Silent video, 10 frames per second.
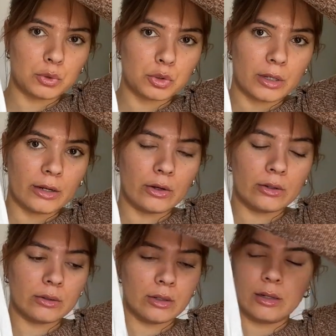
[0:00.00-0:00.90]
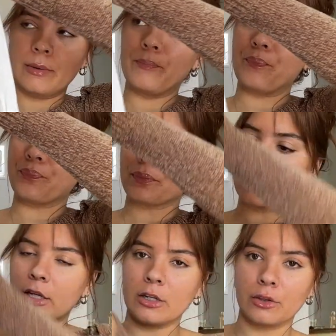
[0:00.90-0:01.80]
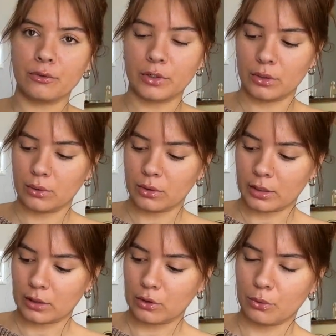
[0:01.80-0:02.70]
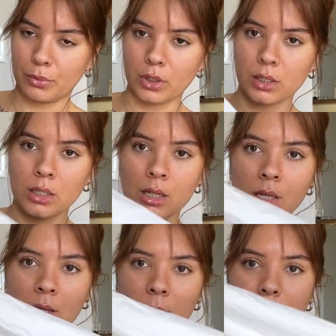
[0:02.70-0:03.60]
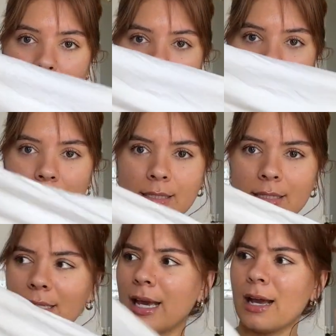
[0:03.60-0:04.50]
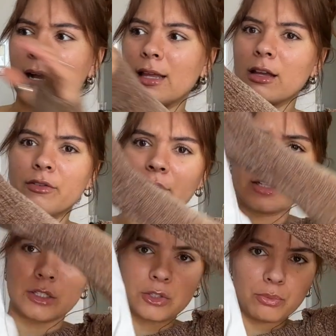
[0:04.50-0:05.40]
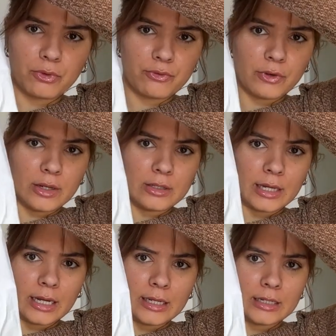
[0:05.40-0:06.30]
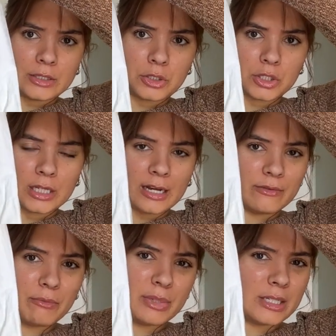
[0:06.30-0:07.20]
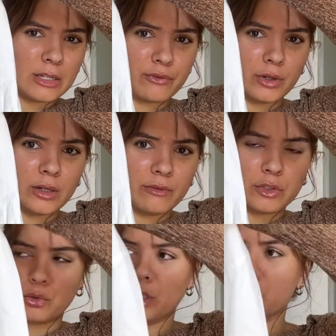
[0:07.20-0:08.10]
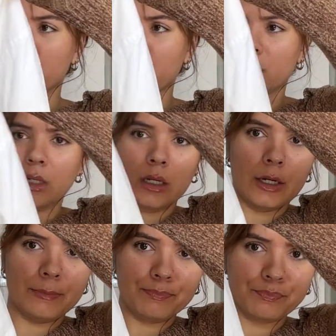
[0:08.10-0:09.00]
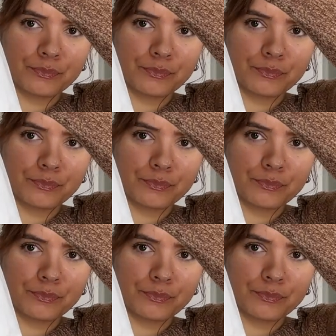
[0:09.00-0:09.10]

try on in another video or like a lookbook. But yeah, I love it. It's super fun that it's just kind of a bit different of a dress shirt. And